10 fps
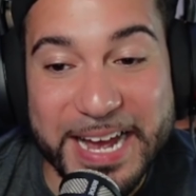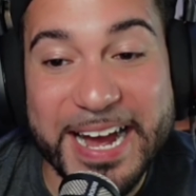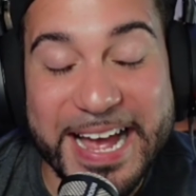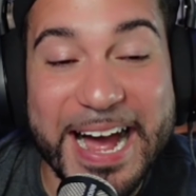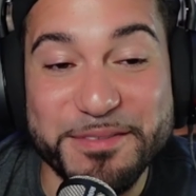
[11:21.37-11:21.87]

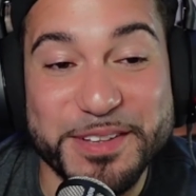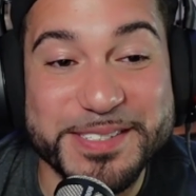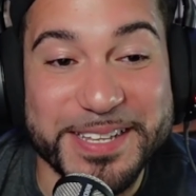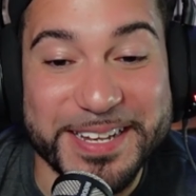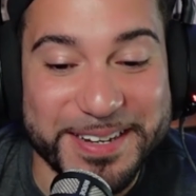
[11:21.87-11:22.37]
I have
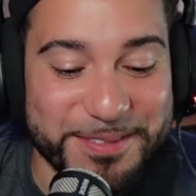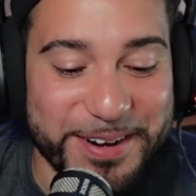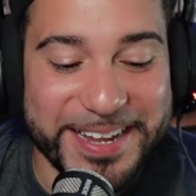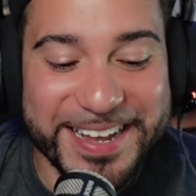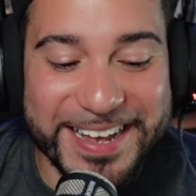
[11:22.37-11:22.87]
this thing,
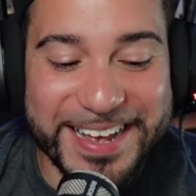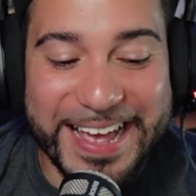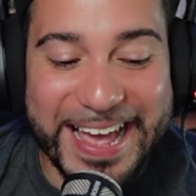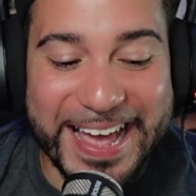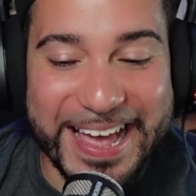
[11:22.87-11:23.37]
right?
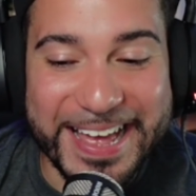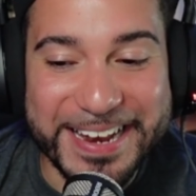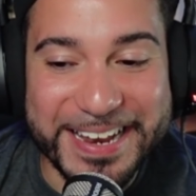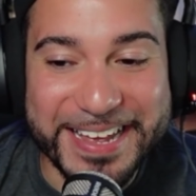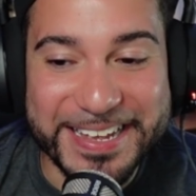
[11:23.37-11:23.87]

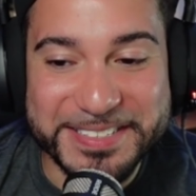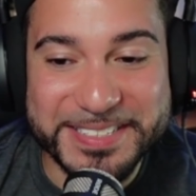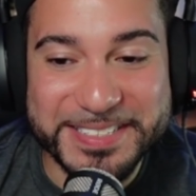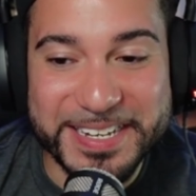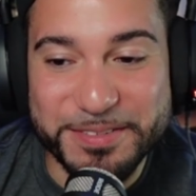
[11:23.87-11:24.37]
And
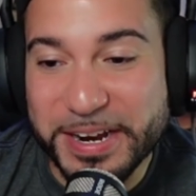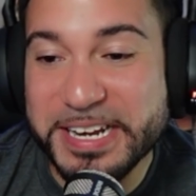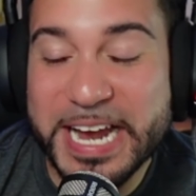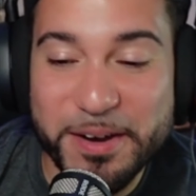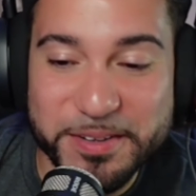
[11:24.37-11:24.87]
it's right
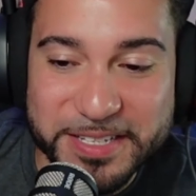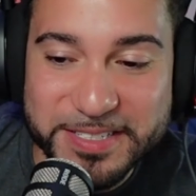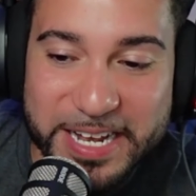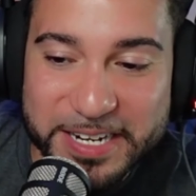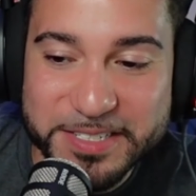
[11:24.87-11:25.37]
now
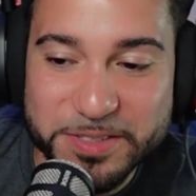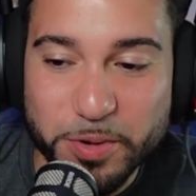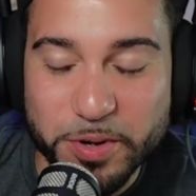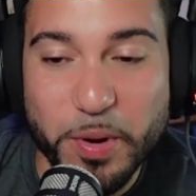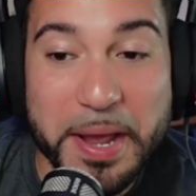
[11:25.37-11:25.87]
it's kind of
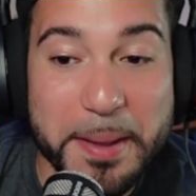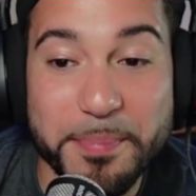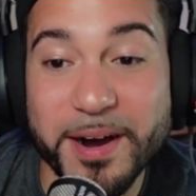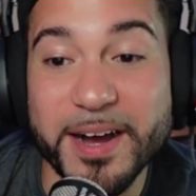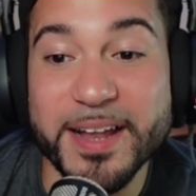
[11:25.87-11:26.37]
stored away,
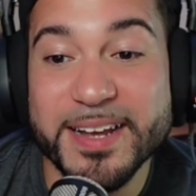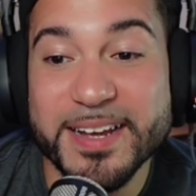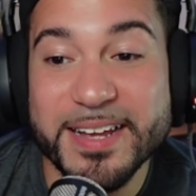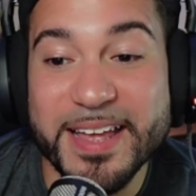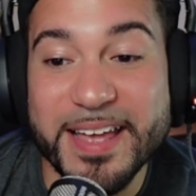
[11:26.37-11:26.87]
but
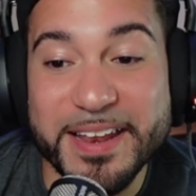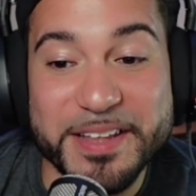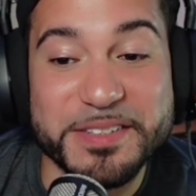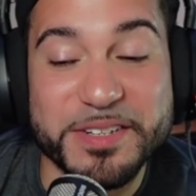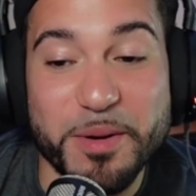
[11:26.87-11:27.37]
it
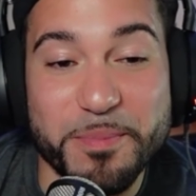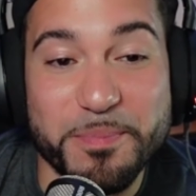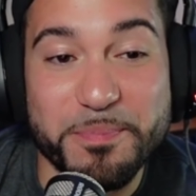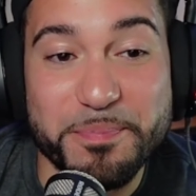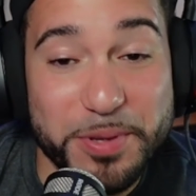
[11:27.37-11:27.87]
is a
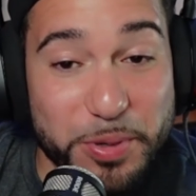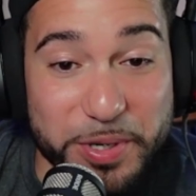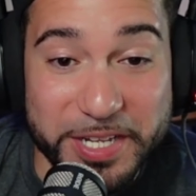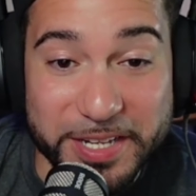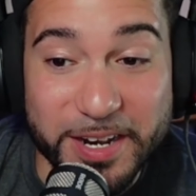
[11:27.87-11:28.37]

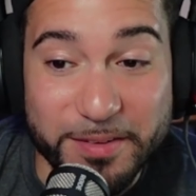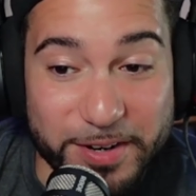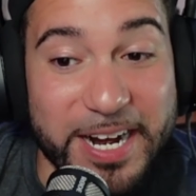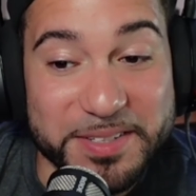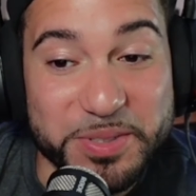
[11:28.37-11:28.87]
beauty of a
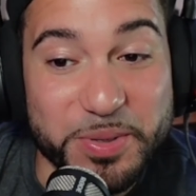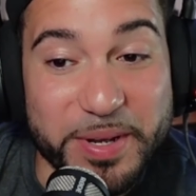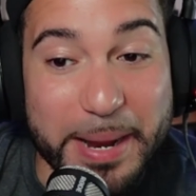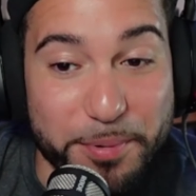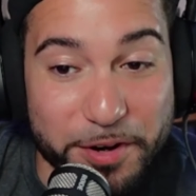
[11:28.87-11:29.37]
console.
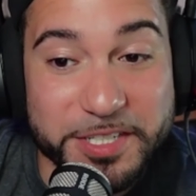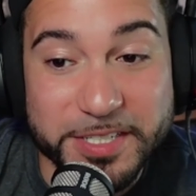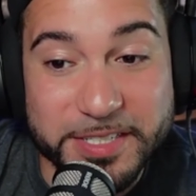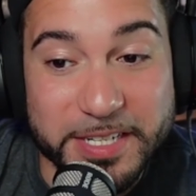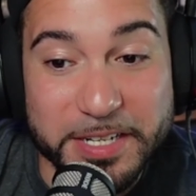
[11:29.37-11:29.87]
And I
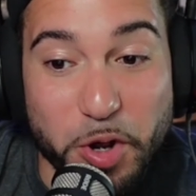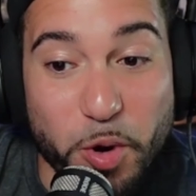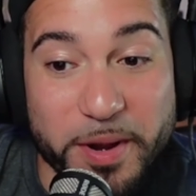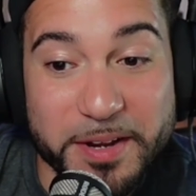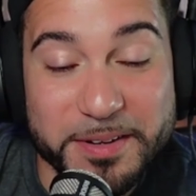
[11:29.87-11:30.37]
purchased it
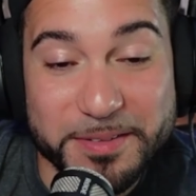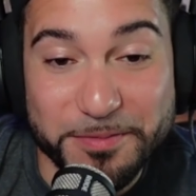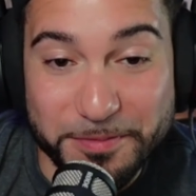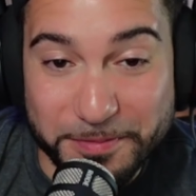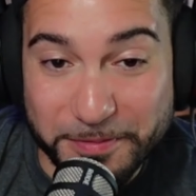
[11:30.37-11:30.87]

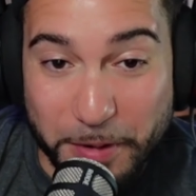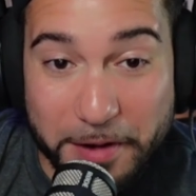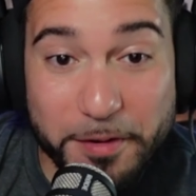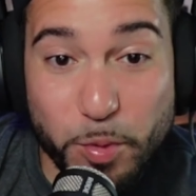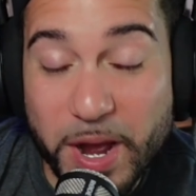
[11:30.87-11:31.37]

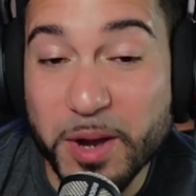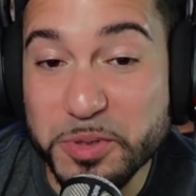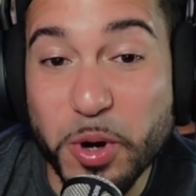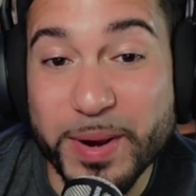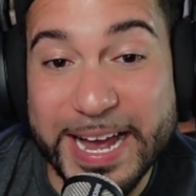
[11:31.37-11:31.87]
very well
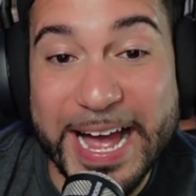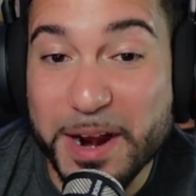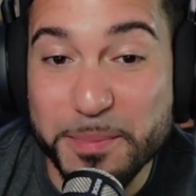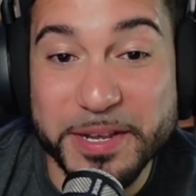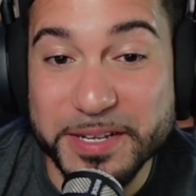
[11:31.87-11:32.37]
knowing I
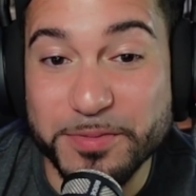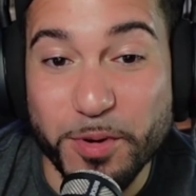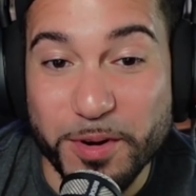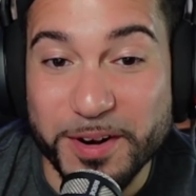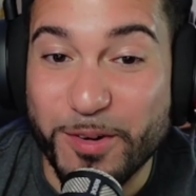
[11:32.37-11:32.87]
had a
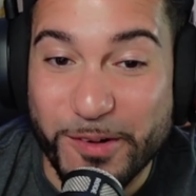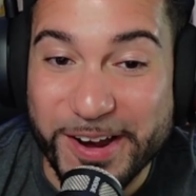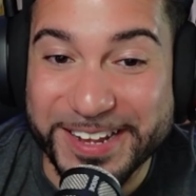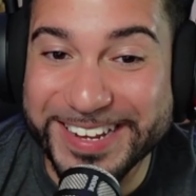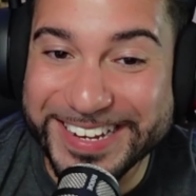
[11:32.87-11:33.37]
PS4 already.